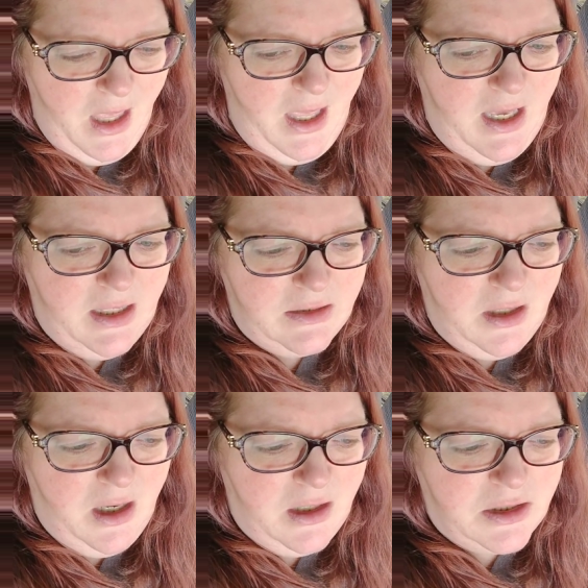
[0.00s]
And
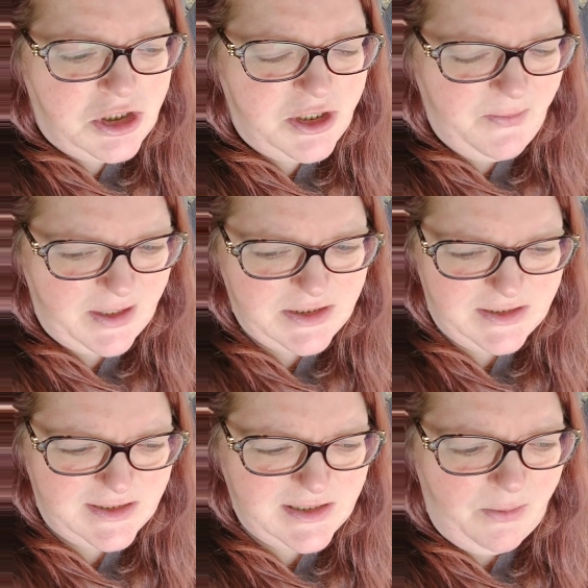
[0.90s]
she
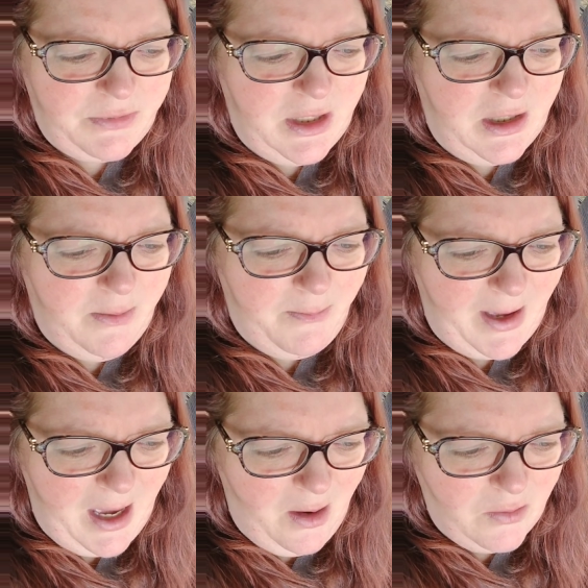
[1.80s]
mentioned something
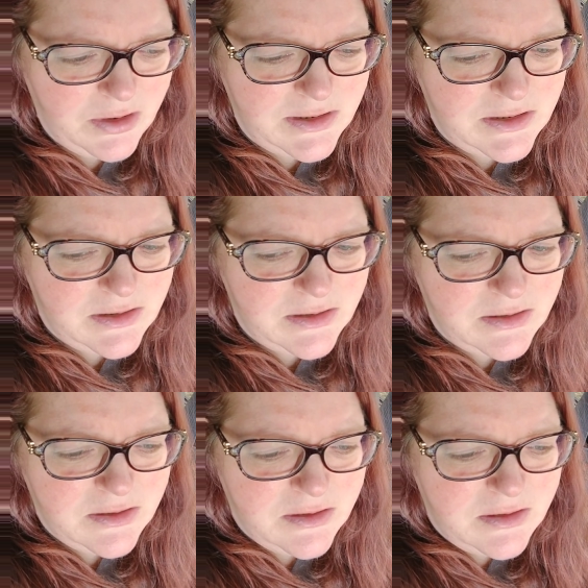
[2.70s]
about,
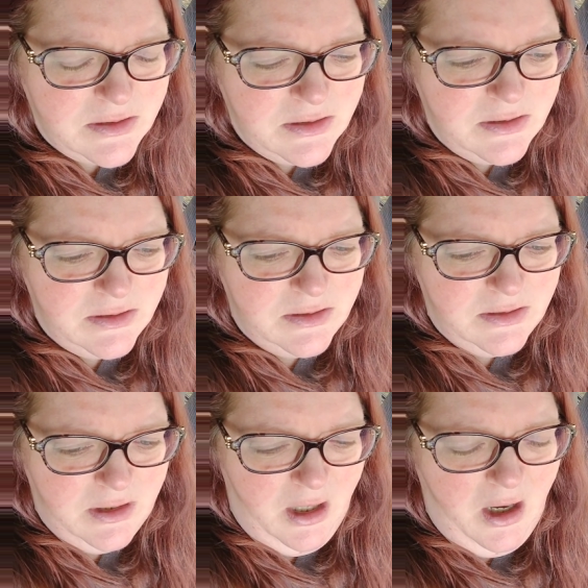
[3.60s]

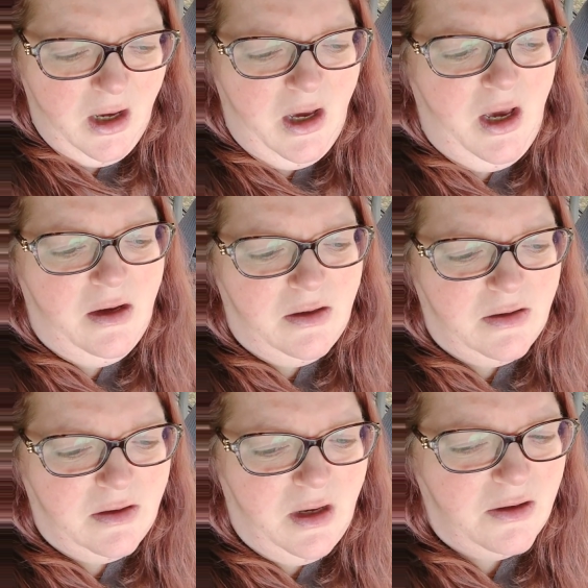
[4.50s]
how'd
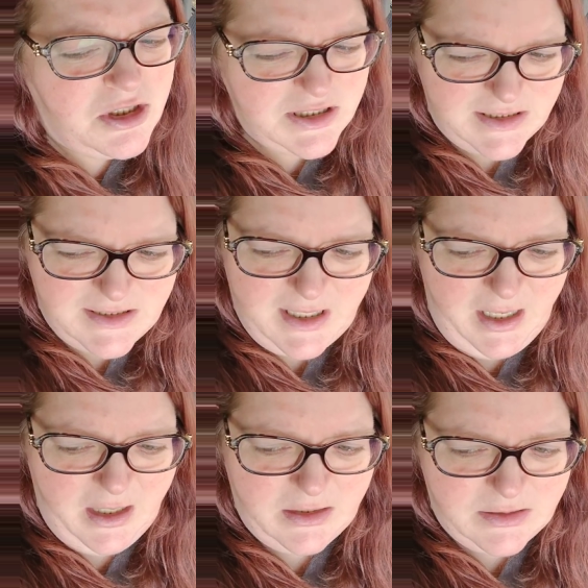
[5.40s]
she
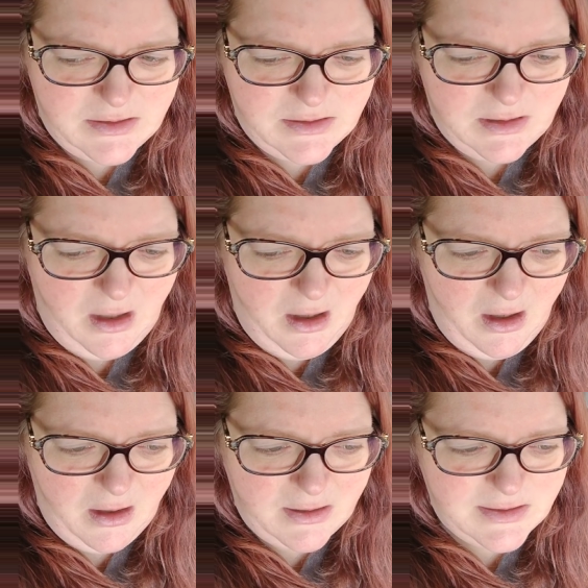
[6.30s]
say it?
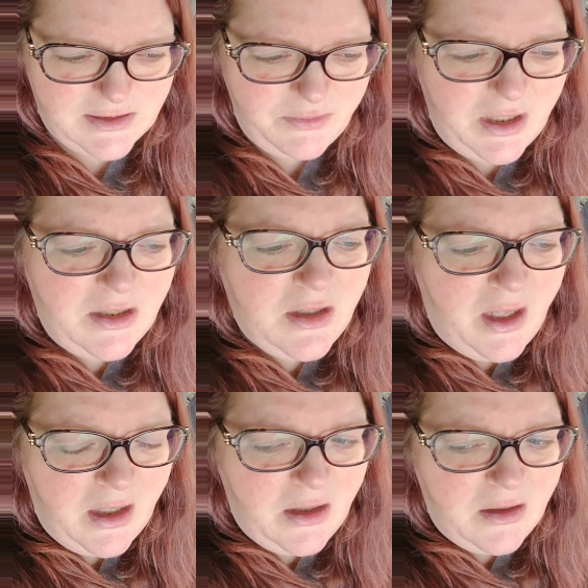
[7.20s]
Something
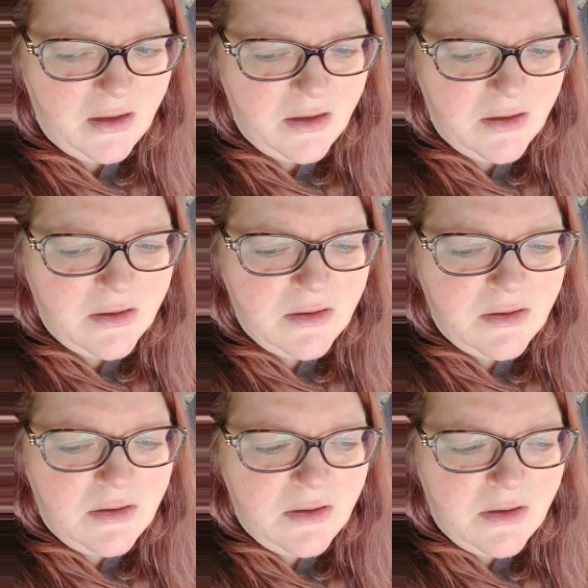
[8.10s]
like,
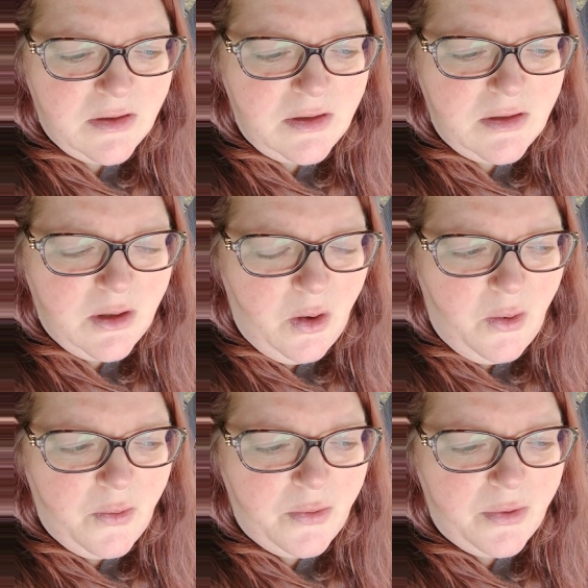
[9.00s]
you
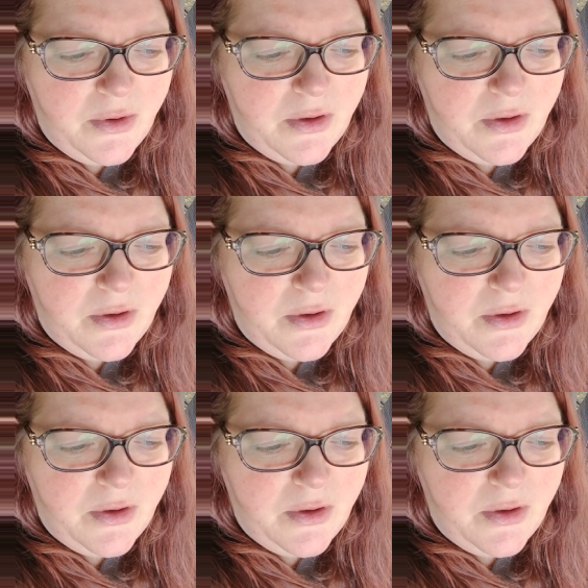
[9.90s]
know,